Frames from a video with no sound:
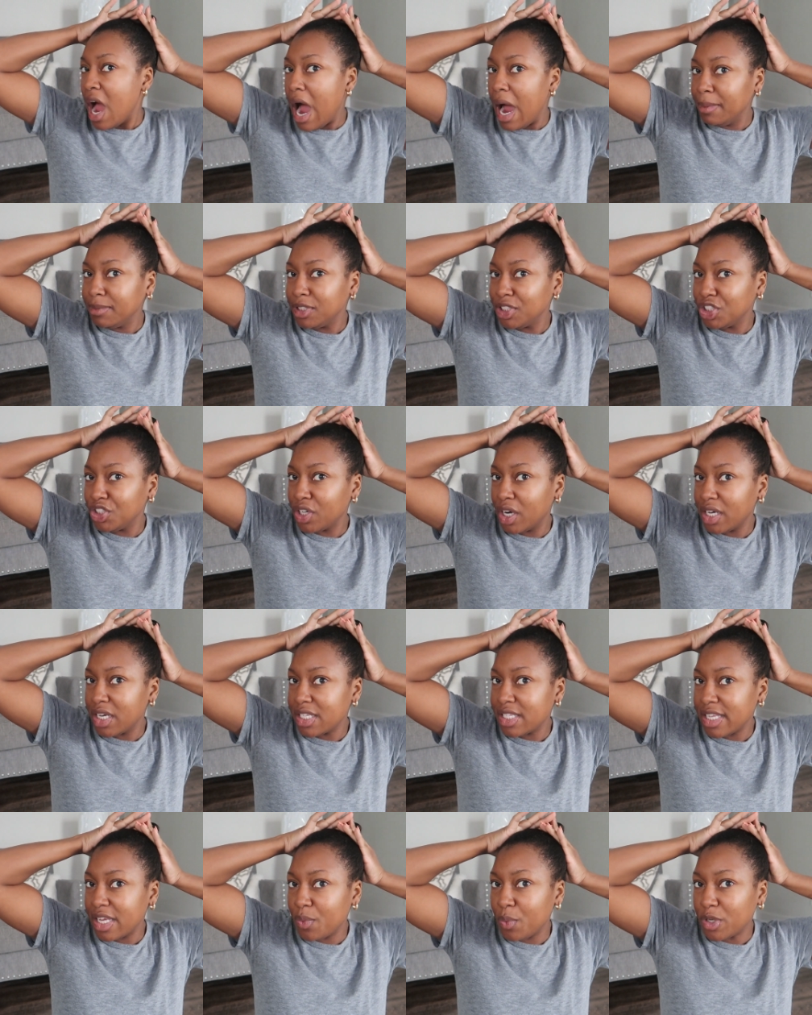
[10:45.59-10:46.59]
i'm just
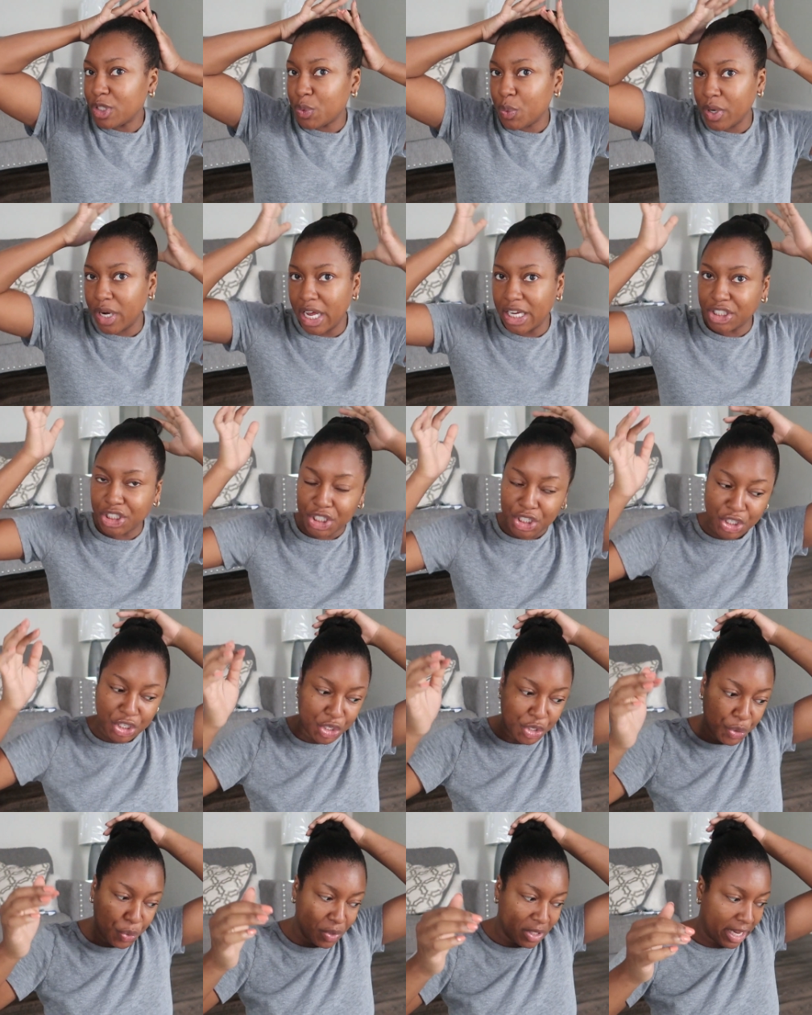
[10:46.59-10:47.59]
trying to see which one i should
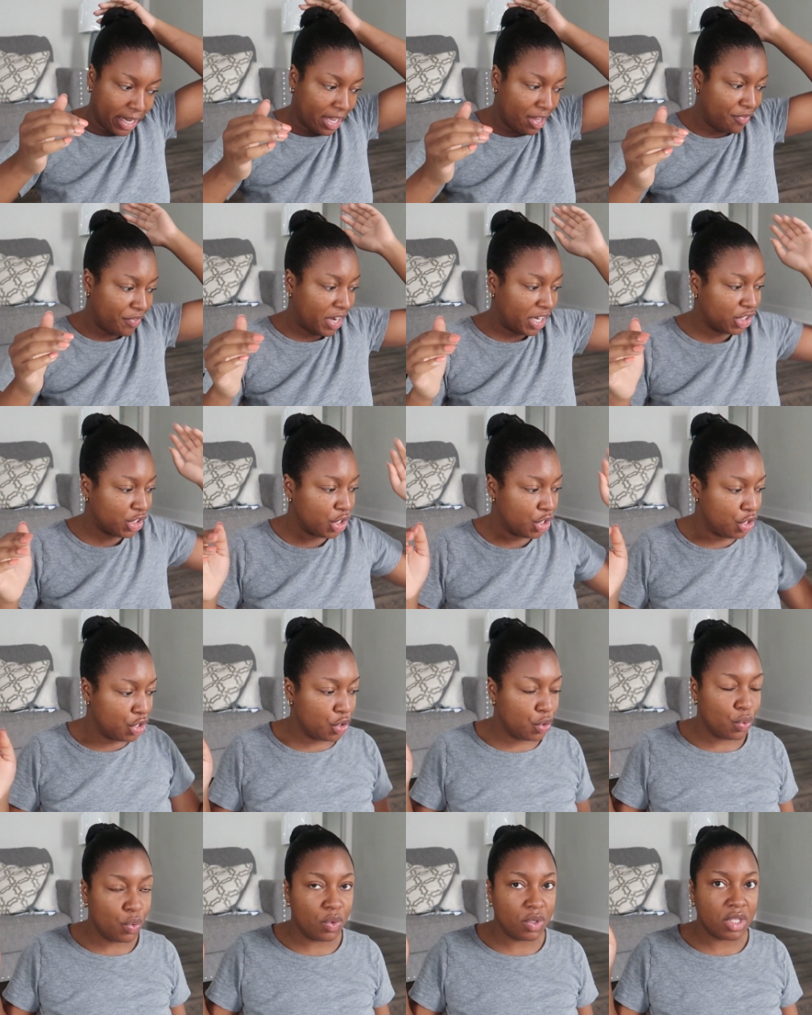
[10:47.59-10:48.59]
use like if i should
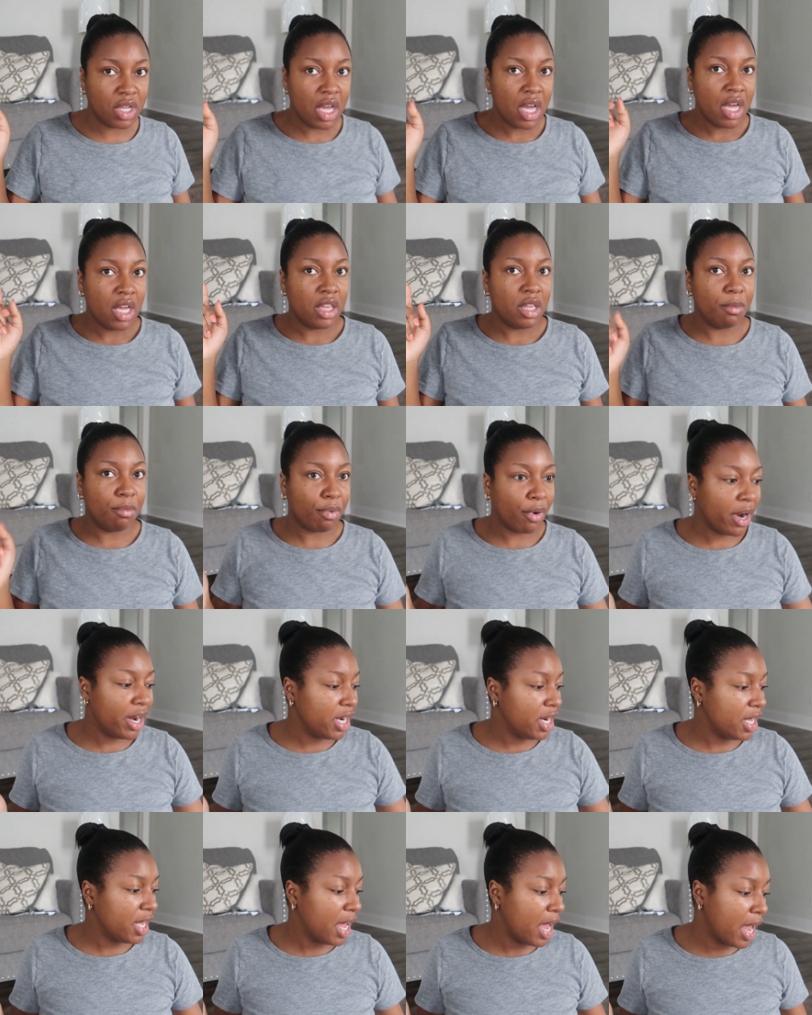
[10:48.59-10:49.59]
use the
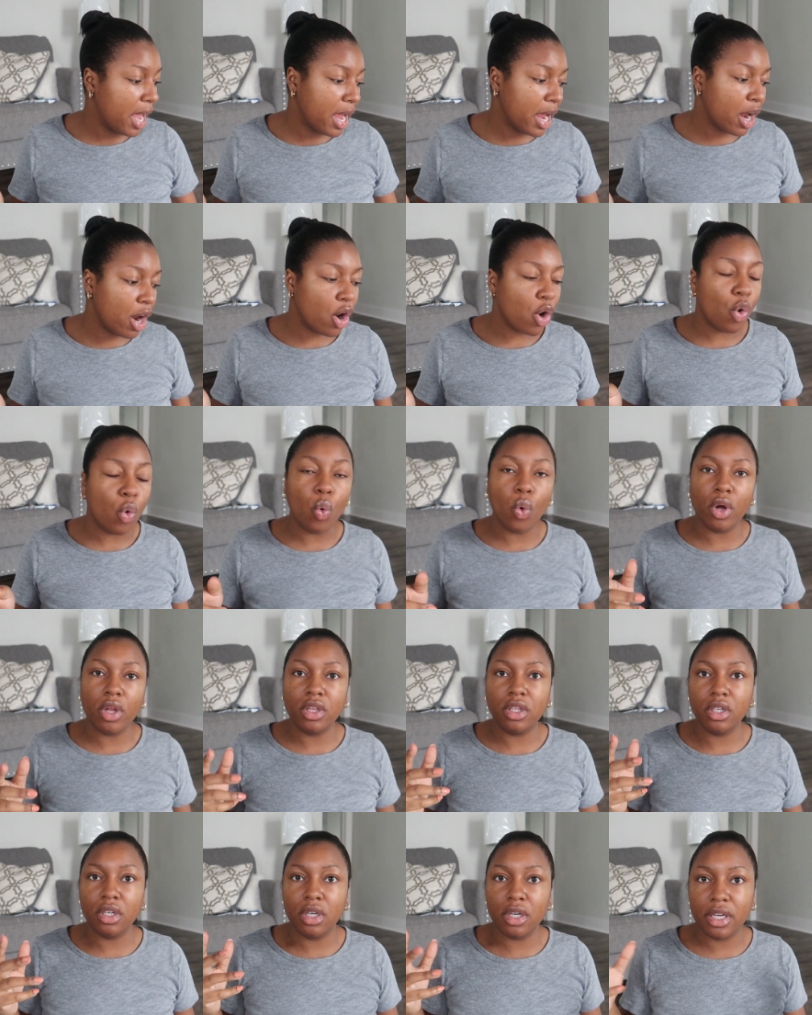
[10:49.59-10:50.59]
braiding hair
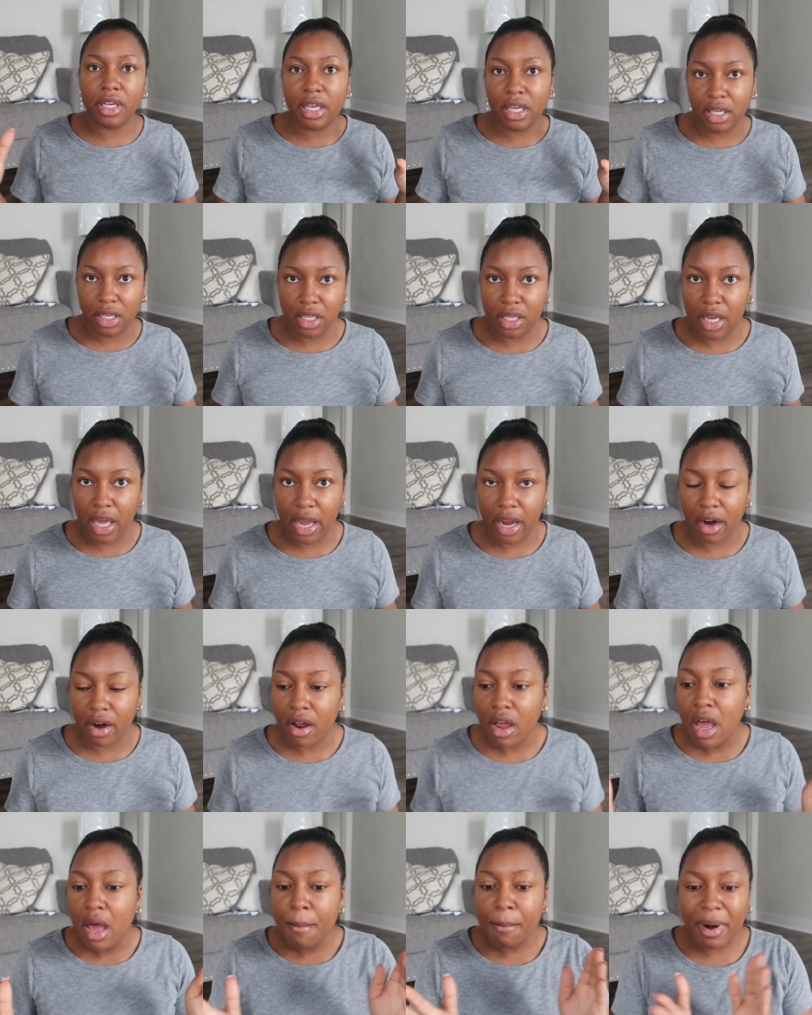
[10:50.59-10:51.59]
or the kinky
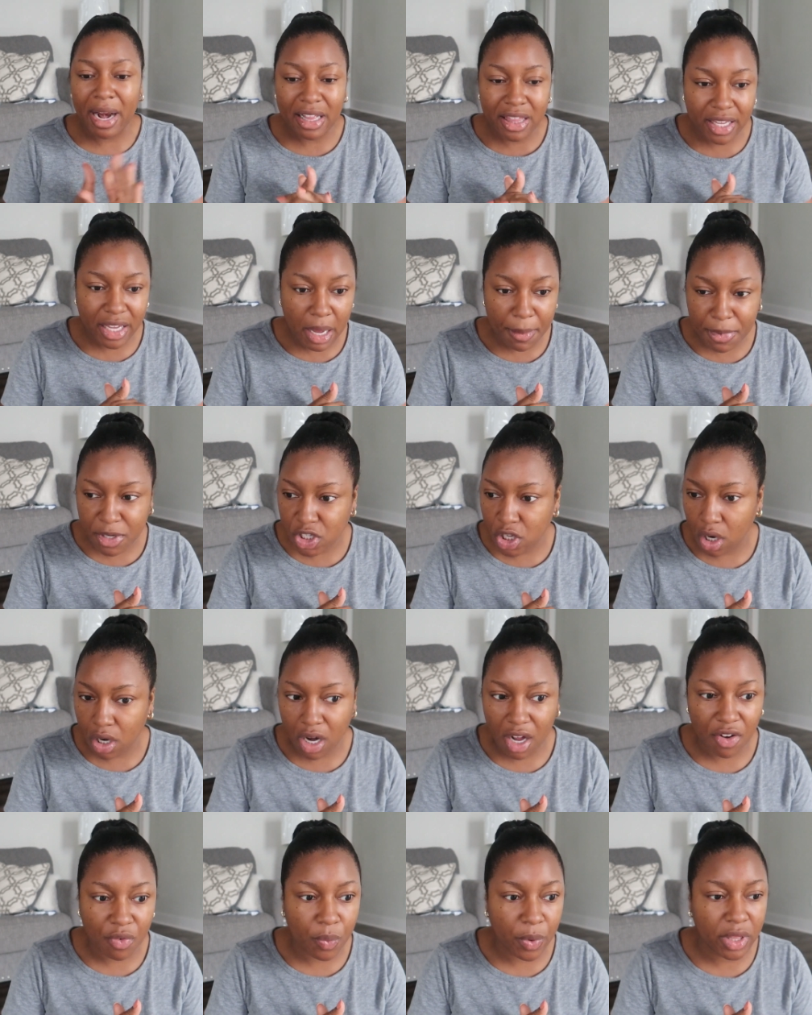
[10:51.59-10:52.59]
hair but i think i'm gonna
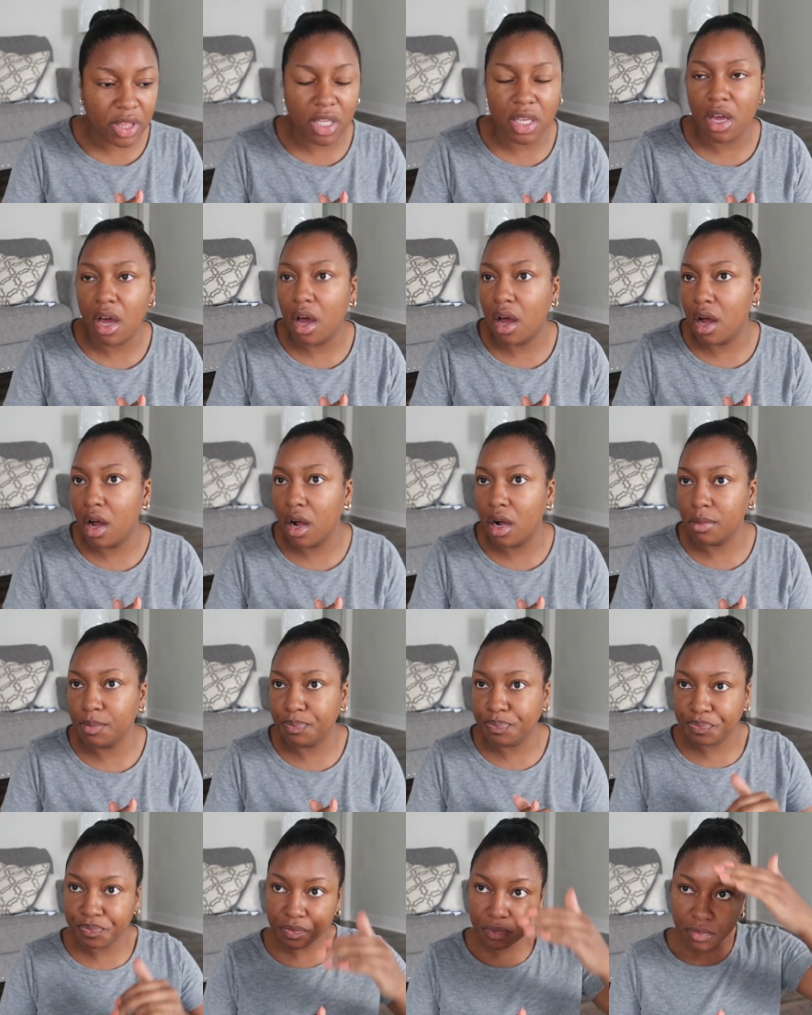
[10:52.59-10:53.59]
start off with the
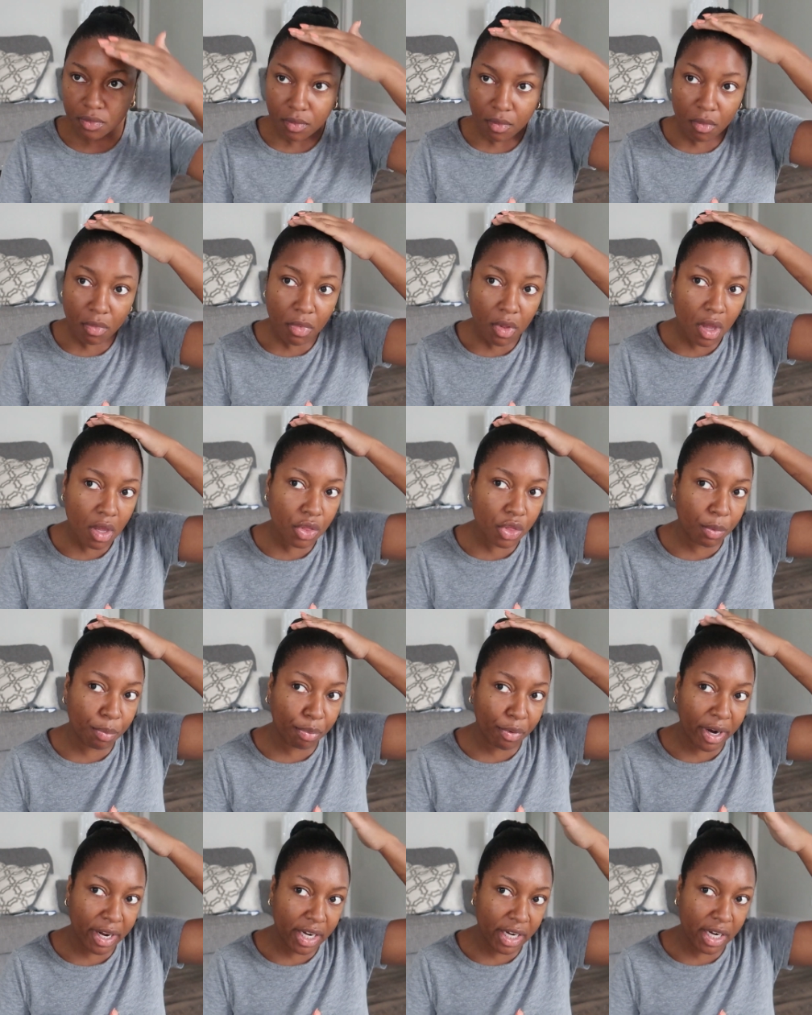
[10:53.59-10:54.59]
um the
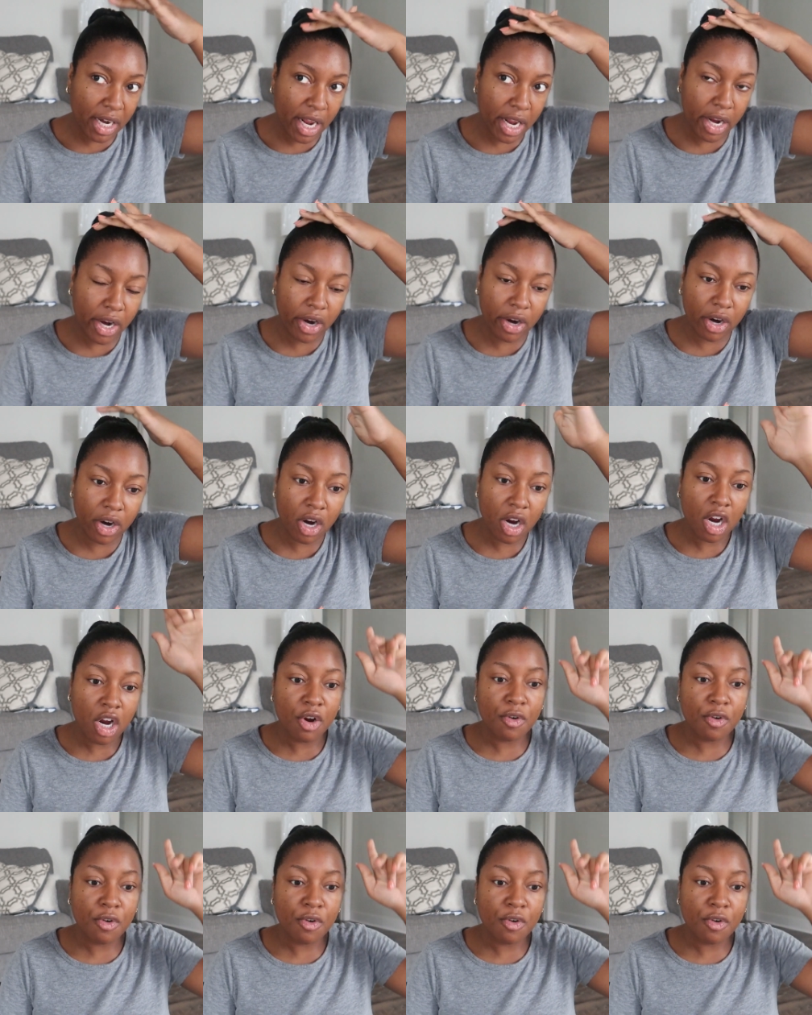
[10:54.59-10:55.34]
braiding hair